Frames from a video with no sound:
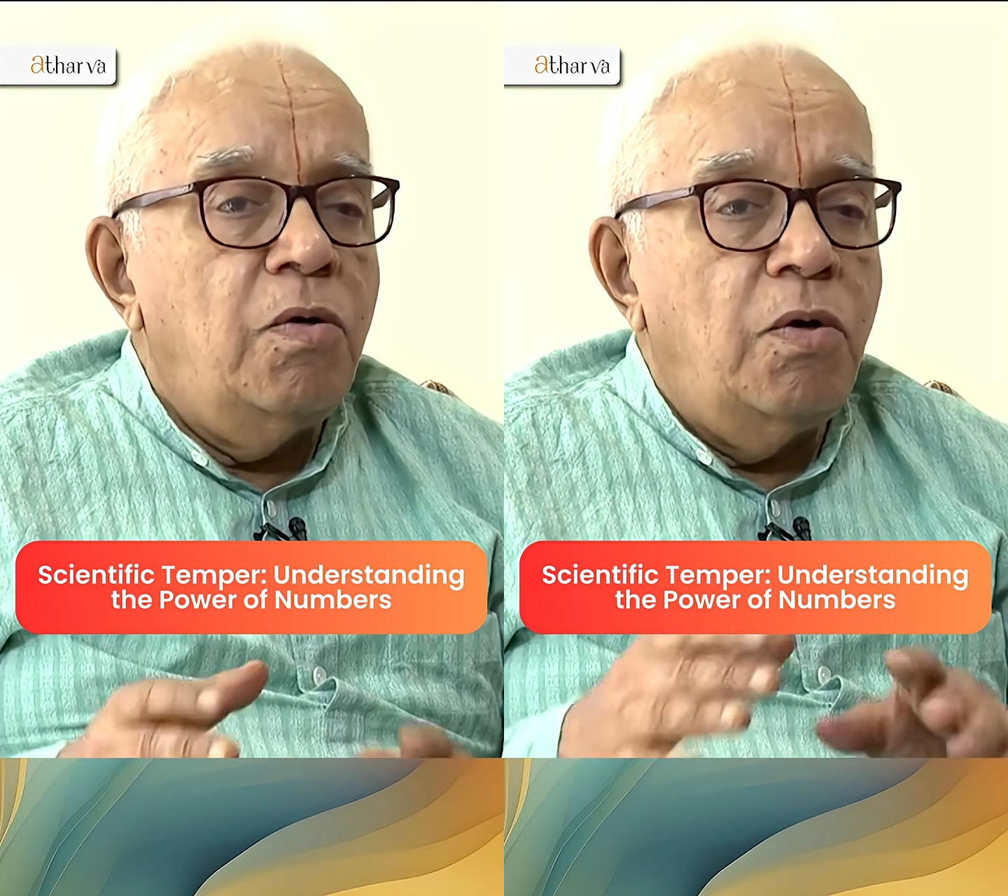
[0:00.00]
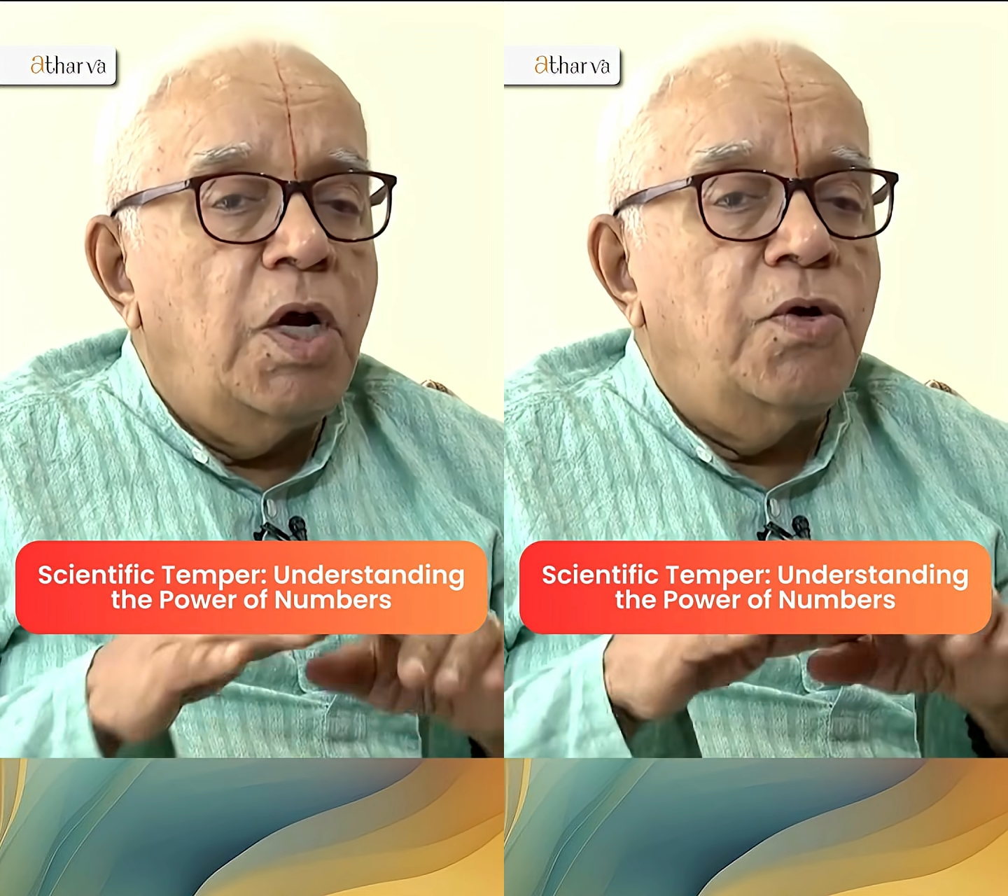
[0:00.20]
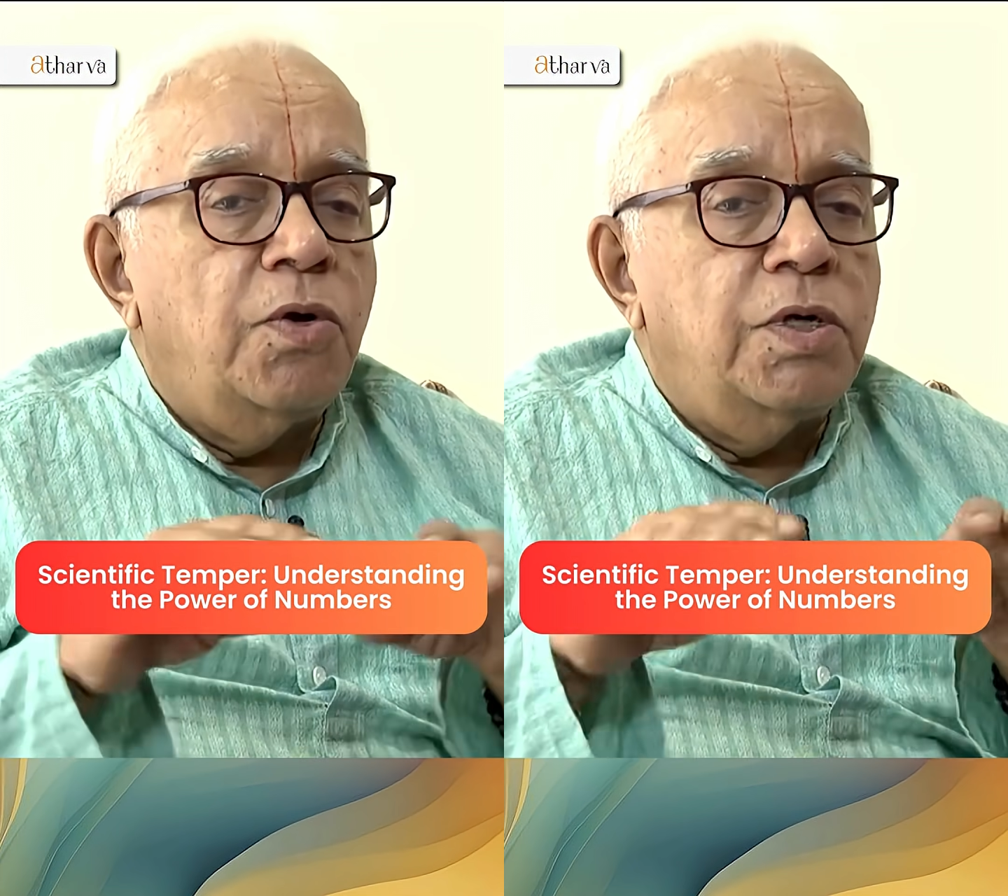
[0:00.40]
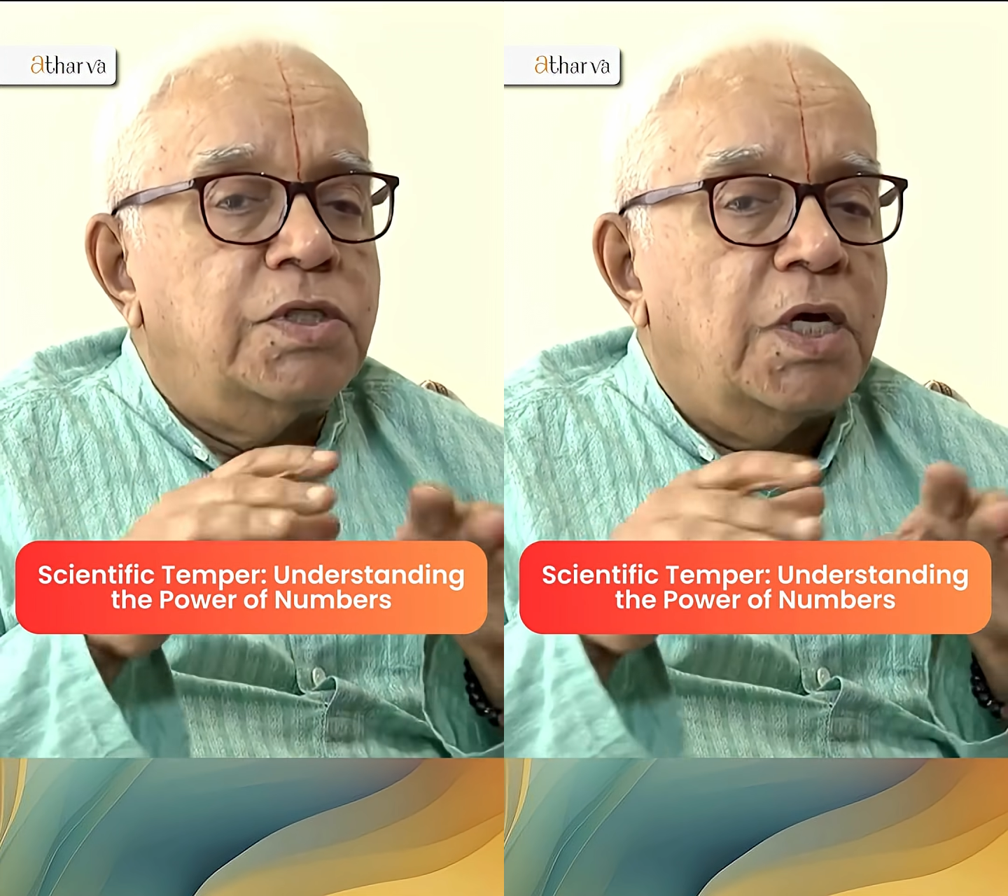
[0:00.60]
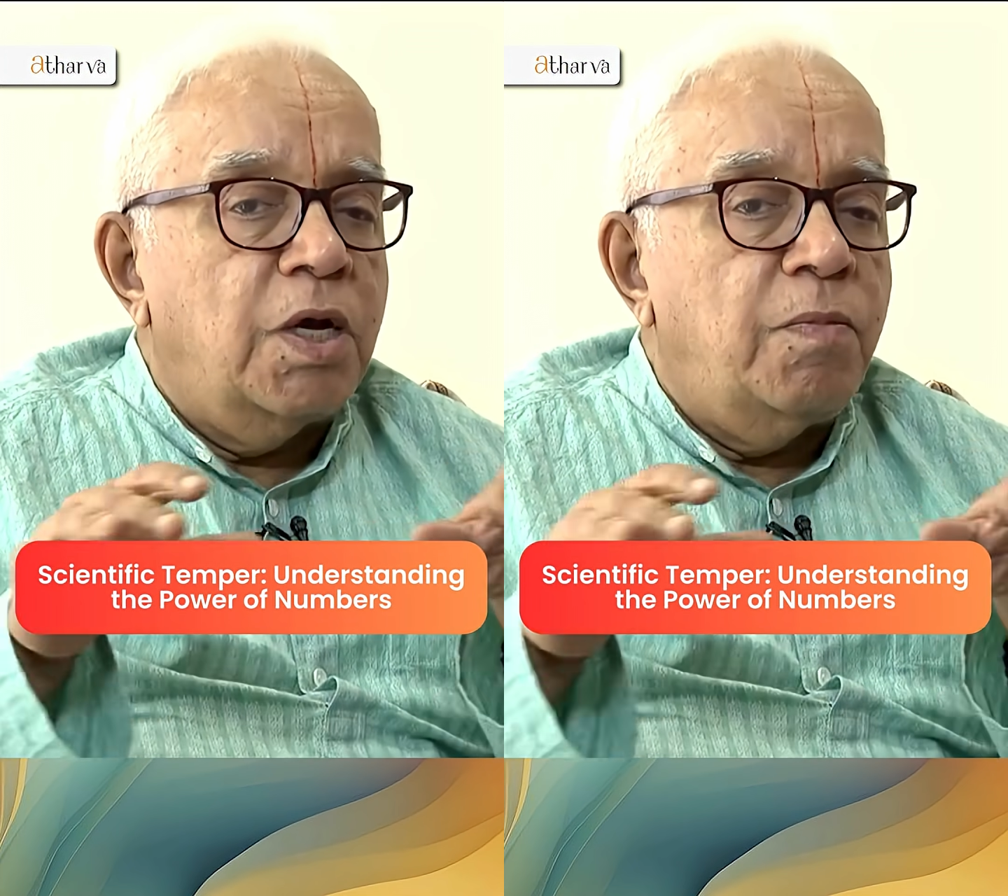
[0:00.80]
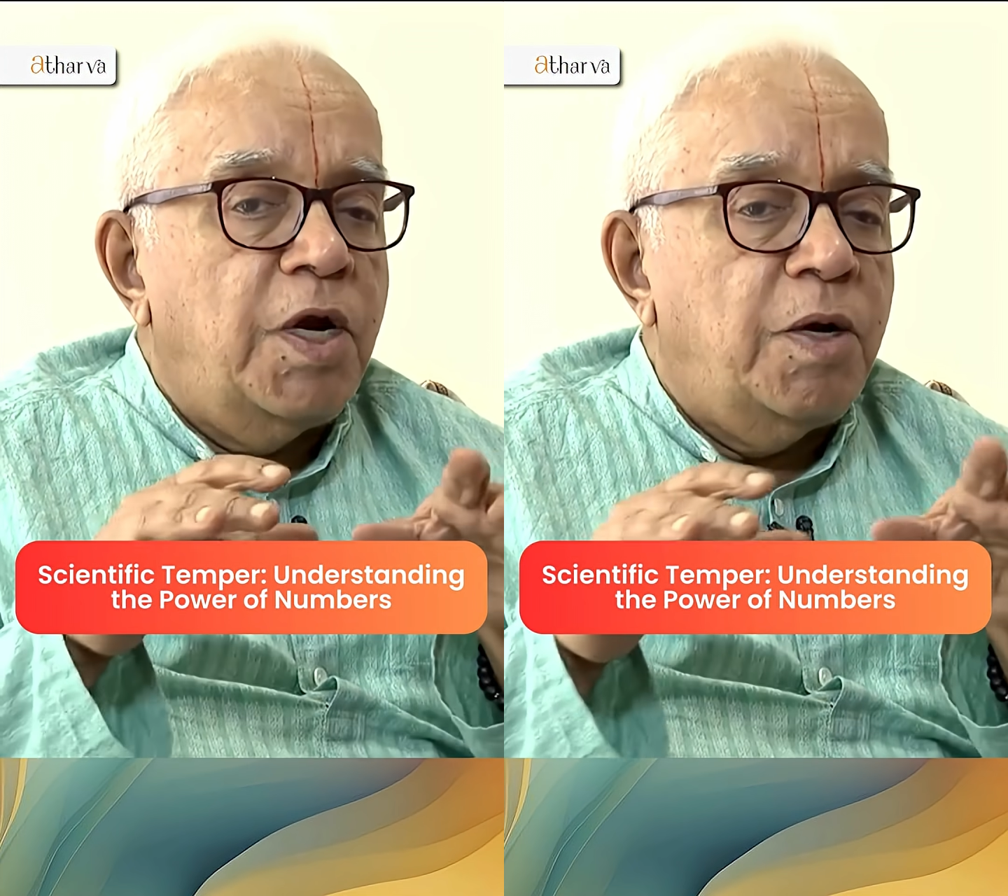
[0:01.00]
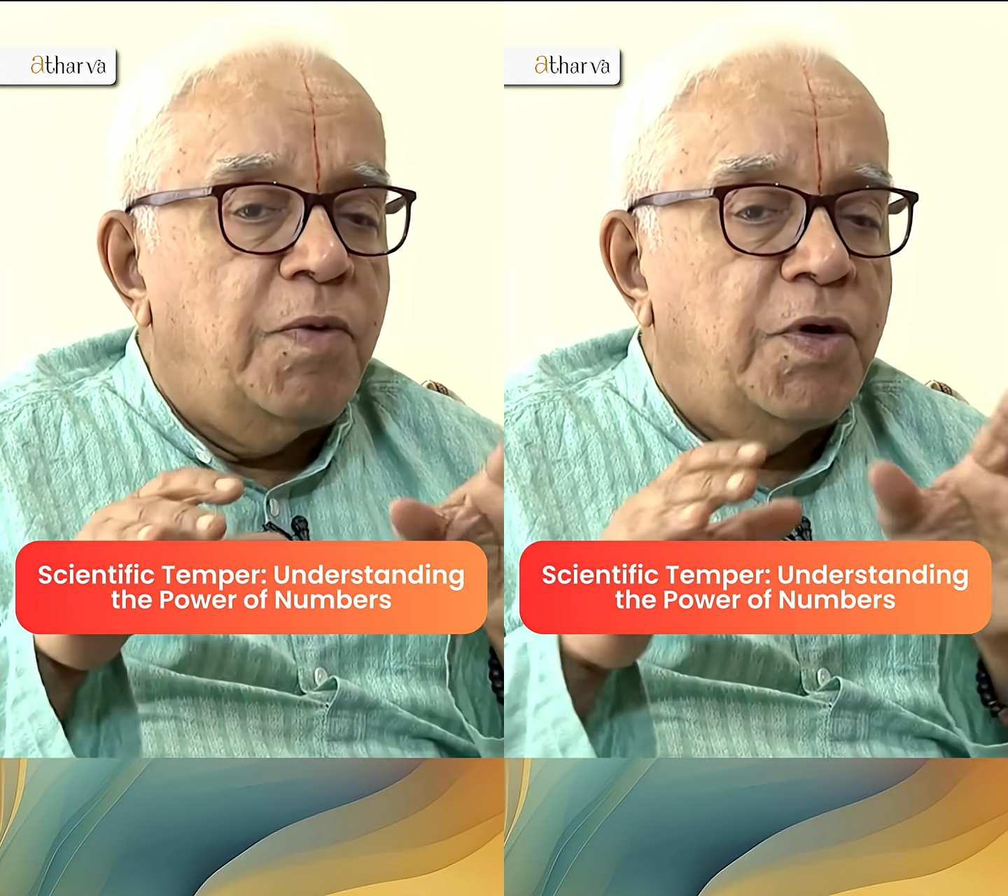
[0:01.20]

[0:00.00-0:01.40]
You have to discriminate